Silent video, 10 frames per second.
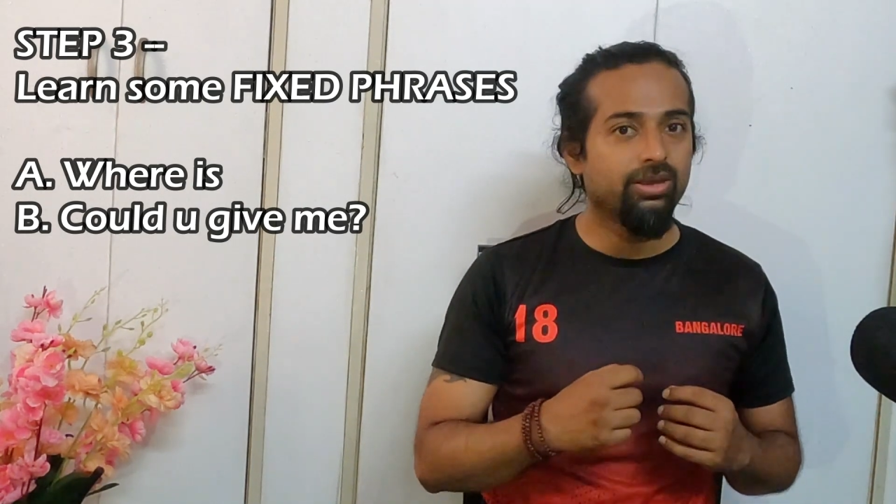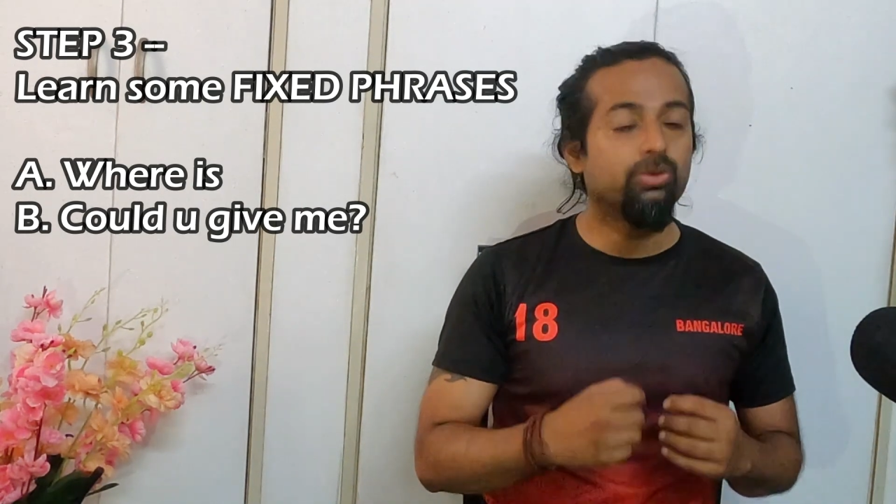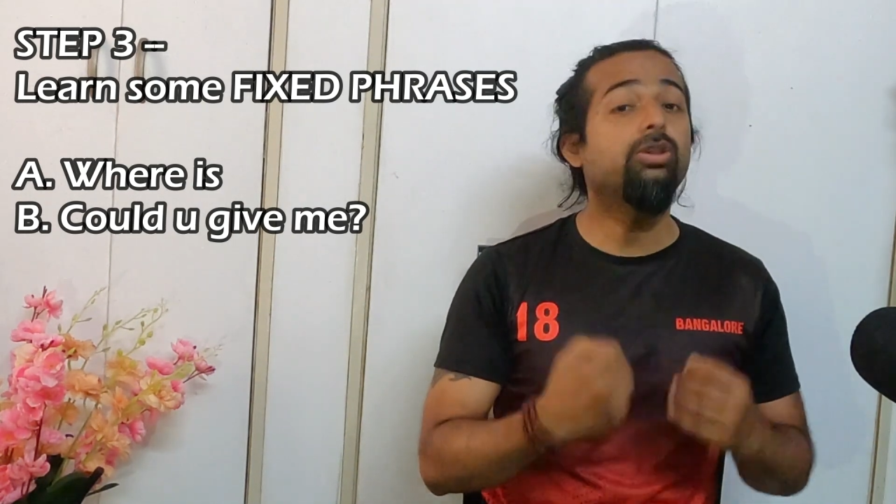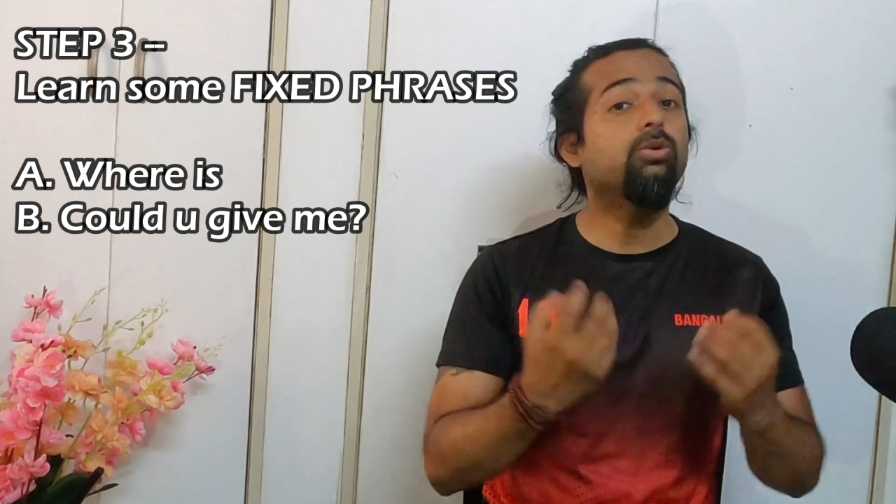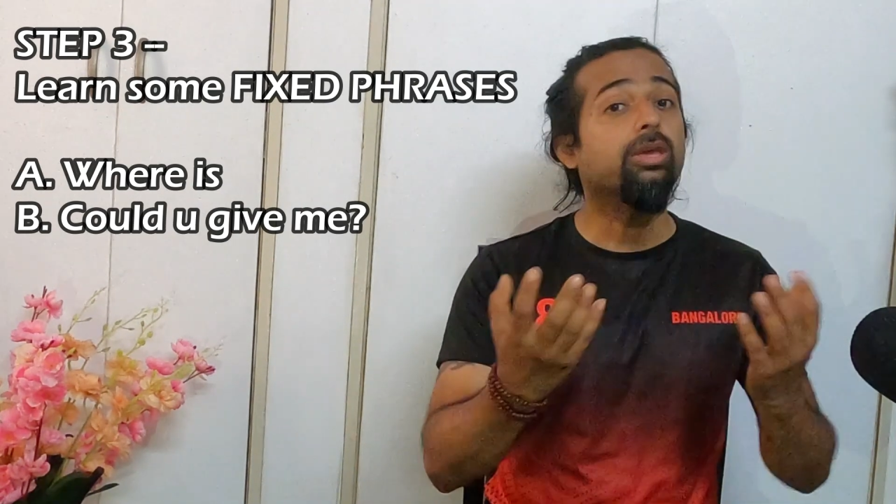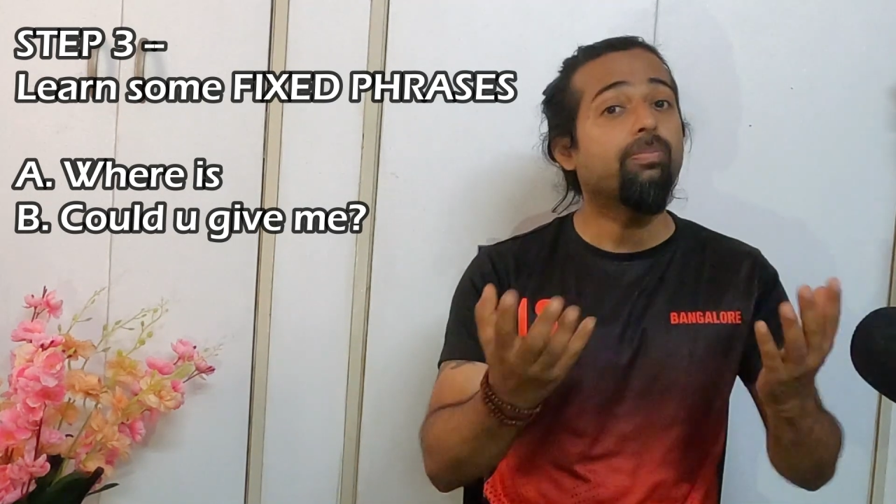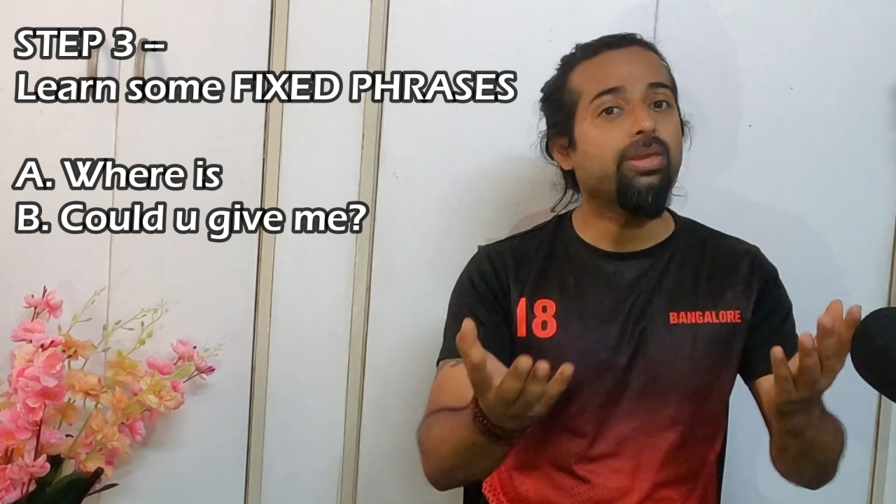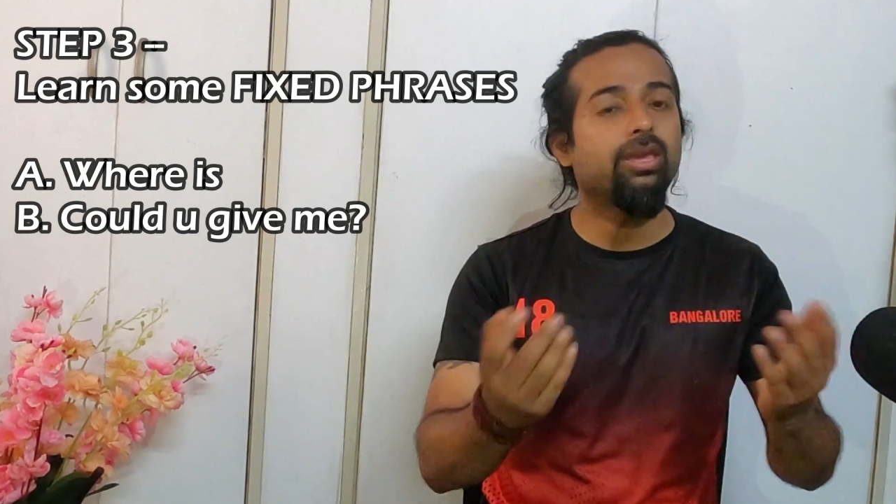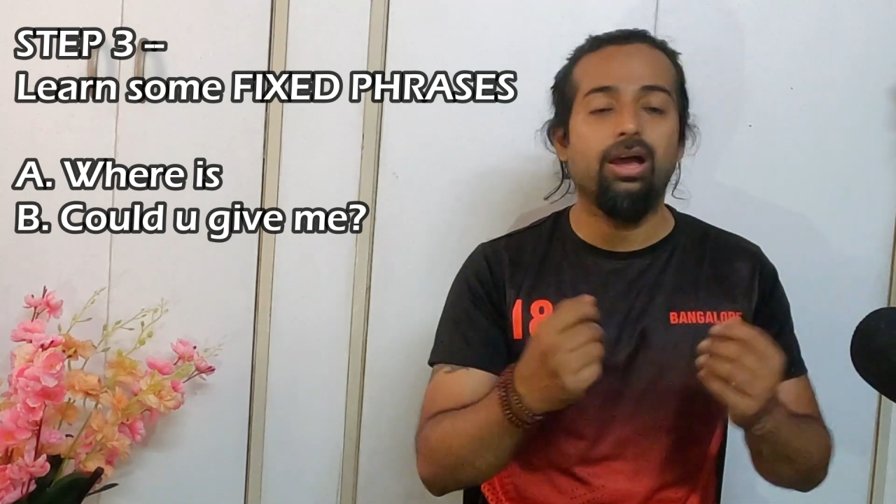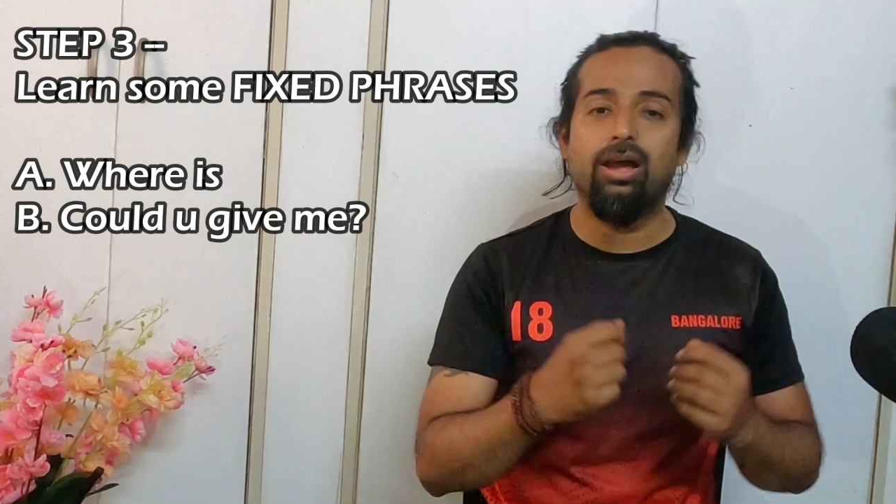Could you give
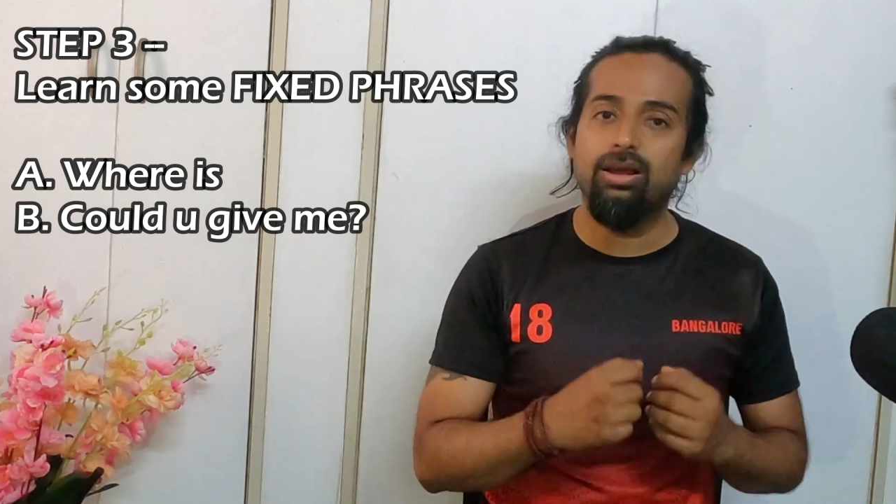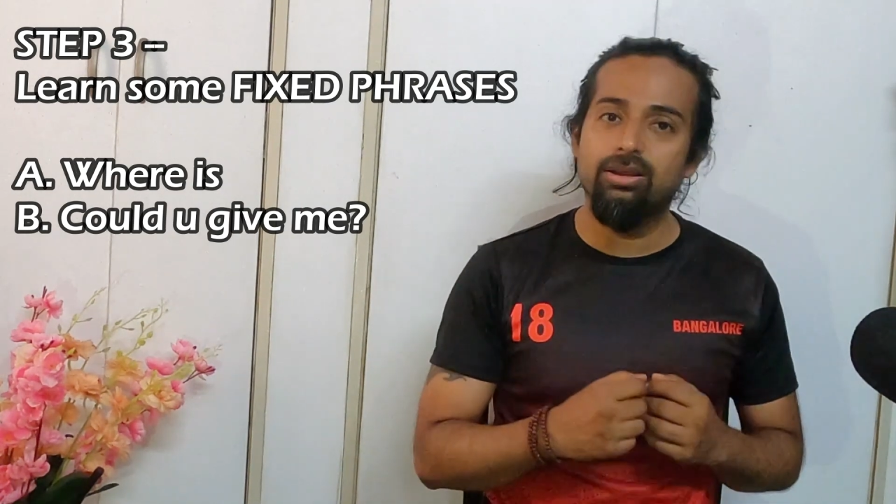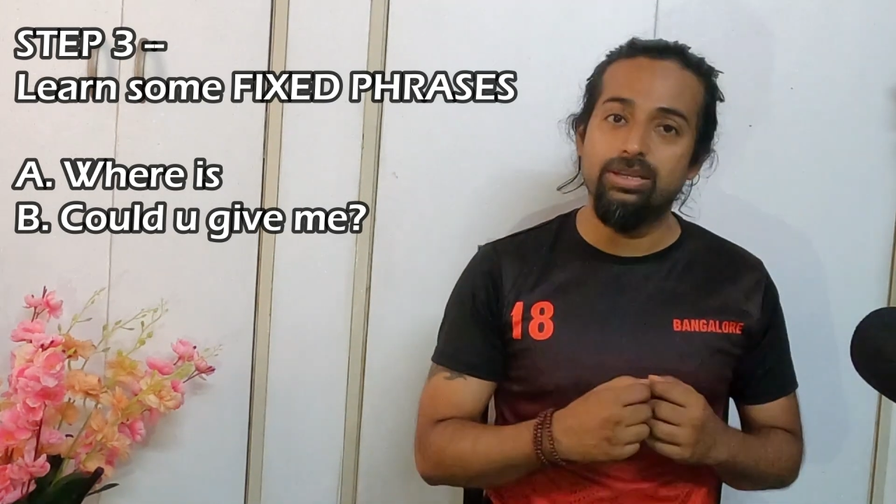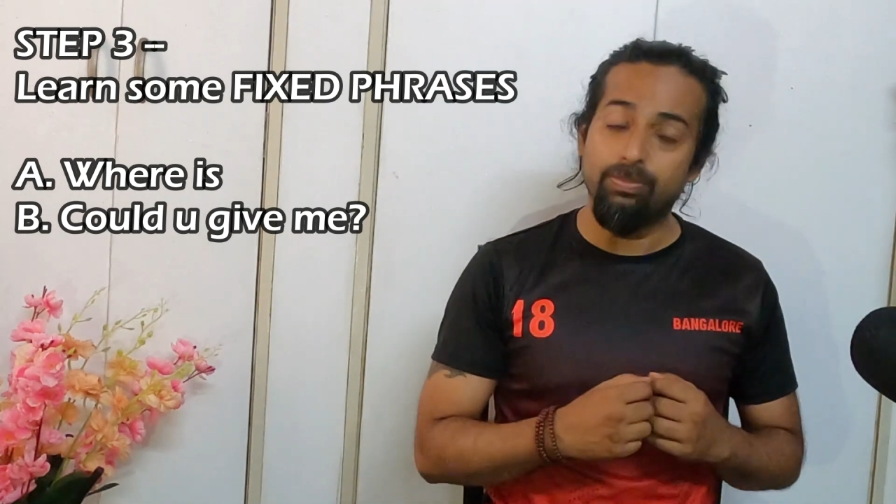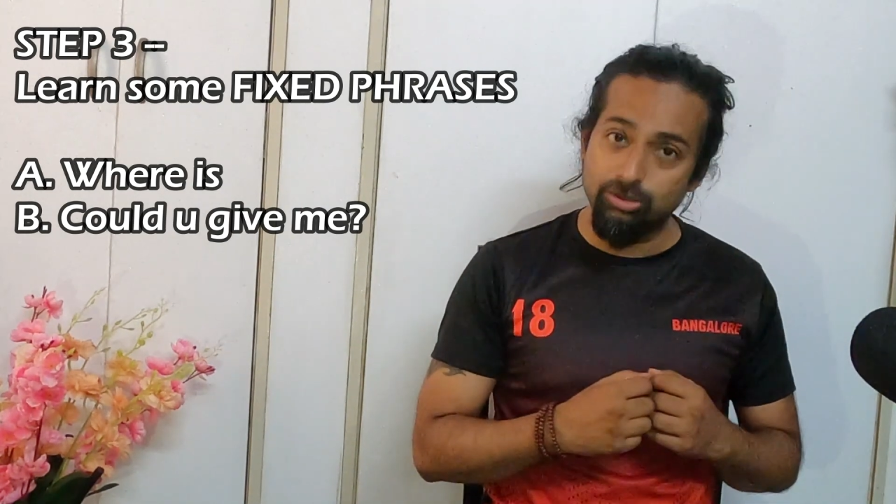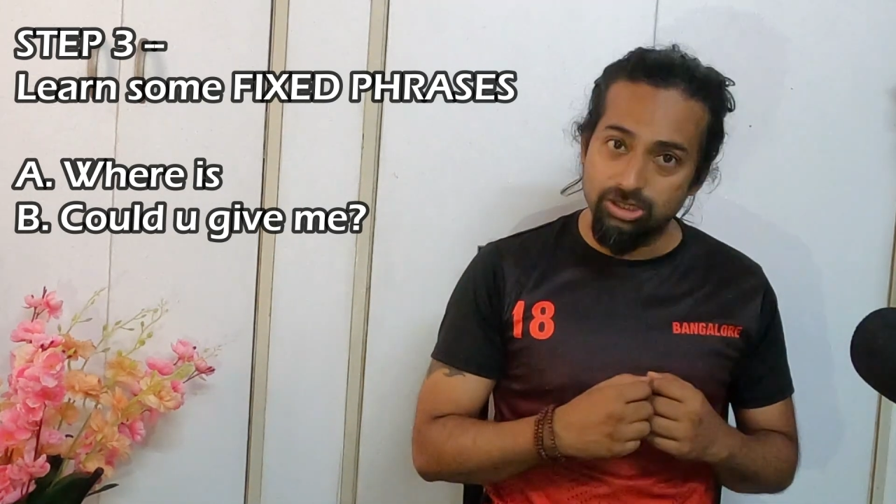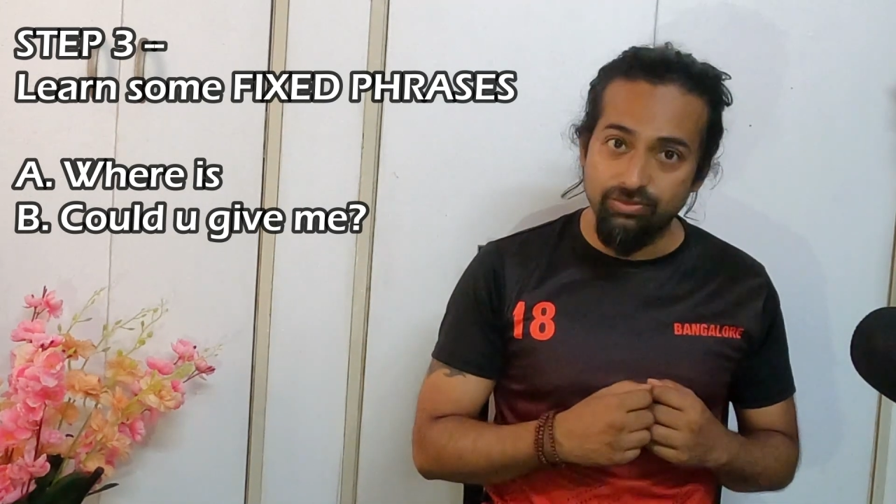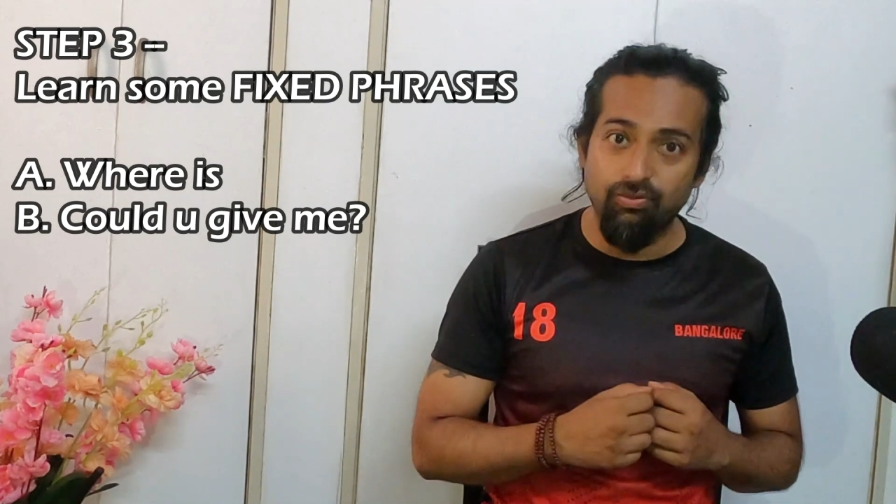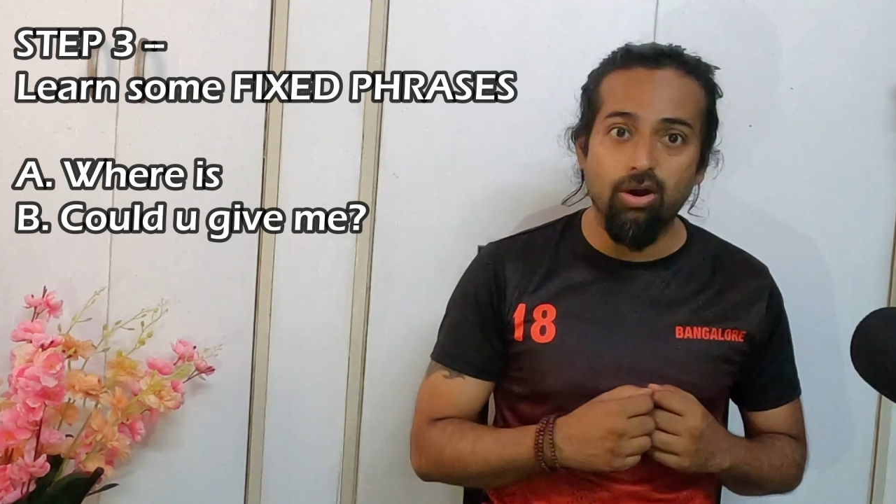me a deposit